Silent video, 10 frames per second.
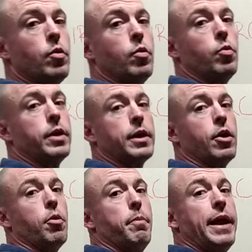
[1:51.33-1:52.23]
we
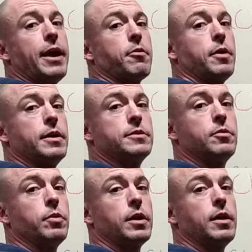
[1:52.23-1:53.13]
go backwards,
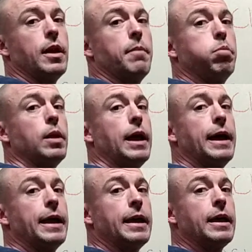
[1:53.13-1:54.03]
we
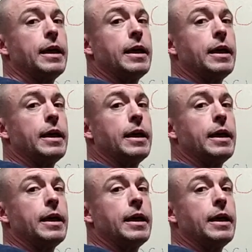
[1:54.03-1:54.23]
apply